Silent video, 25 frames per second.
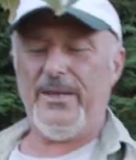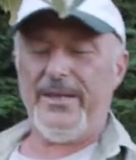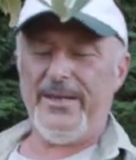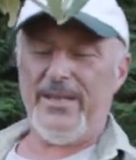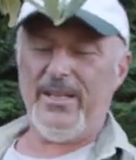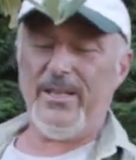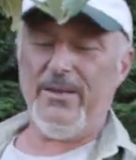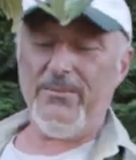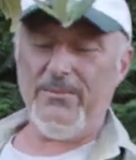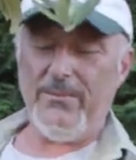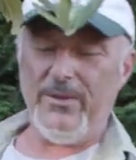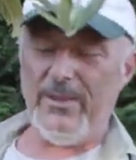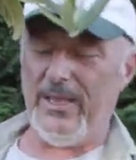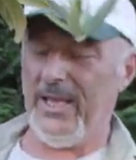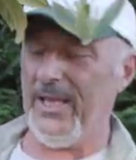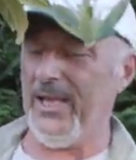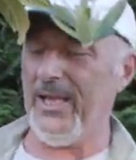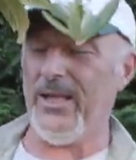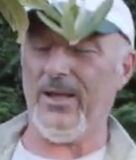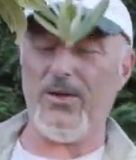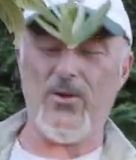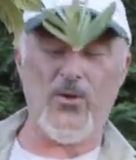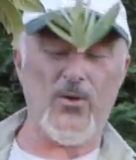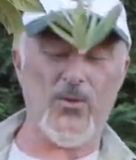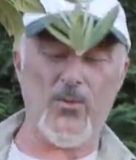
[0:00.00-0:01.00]
medium,
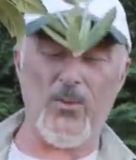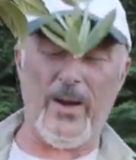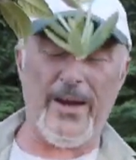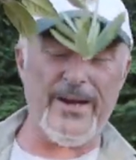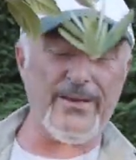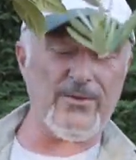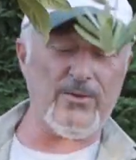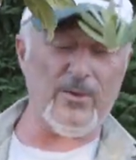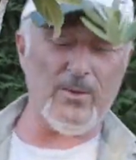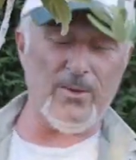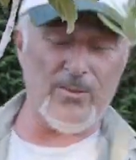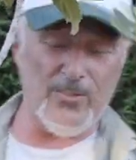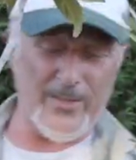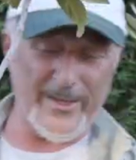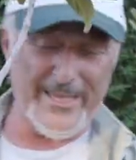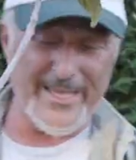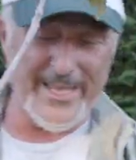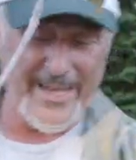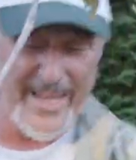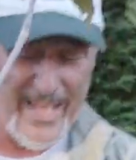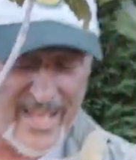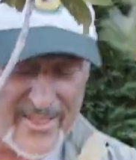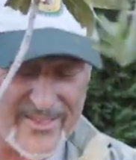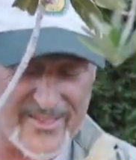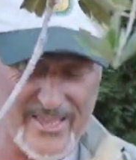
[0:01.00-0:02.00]
uh, or wait till we
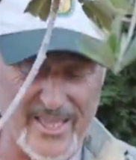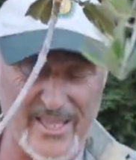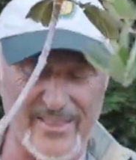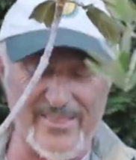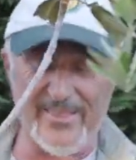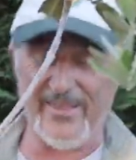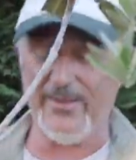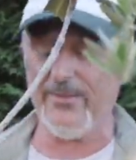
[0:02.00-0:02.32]
get ours out